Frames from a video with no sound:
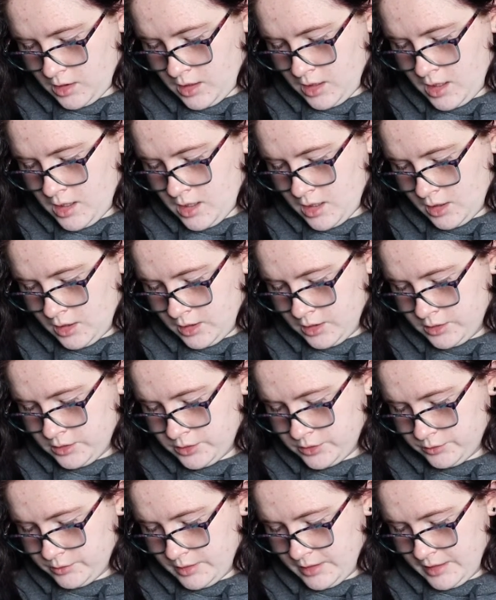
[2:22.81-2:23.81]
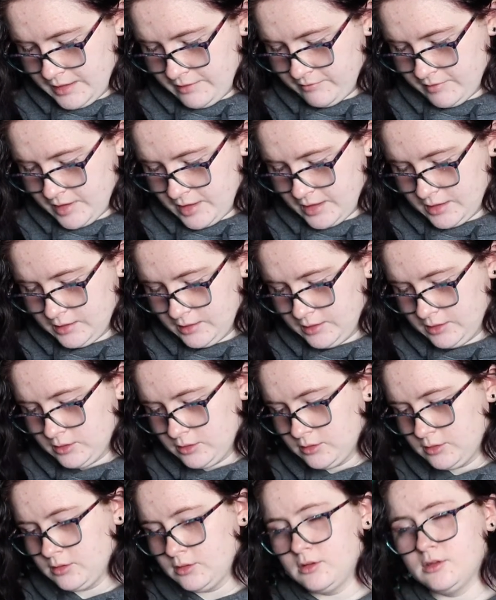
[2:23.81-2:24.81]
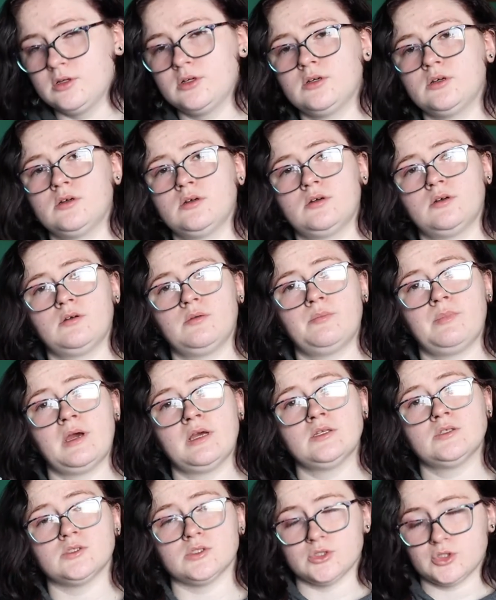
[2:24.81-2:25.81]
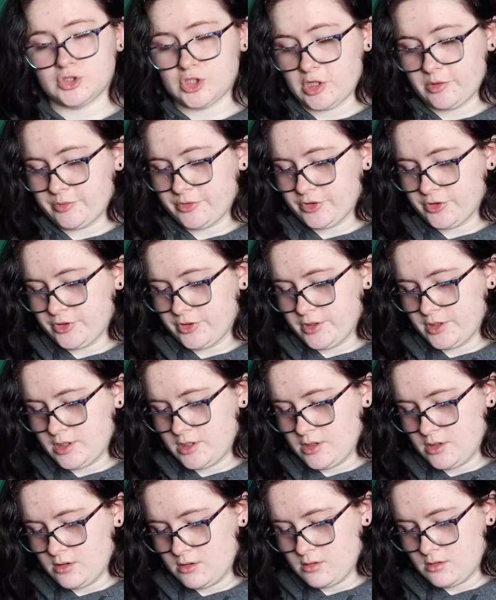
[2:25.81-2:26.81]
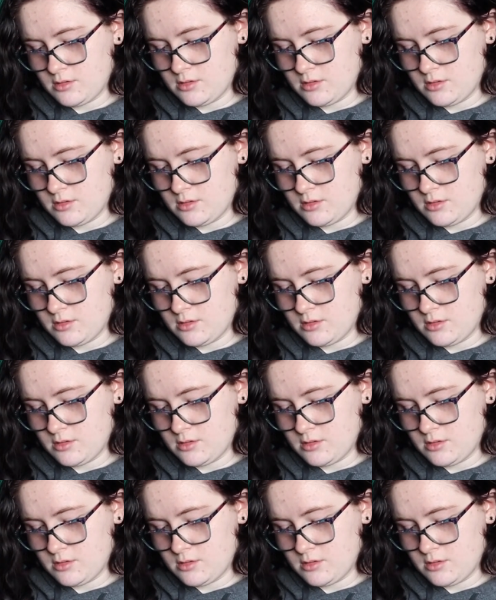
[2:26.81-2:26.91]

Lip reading: And we have a little pencil sharpener in here.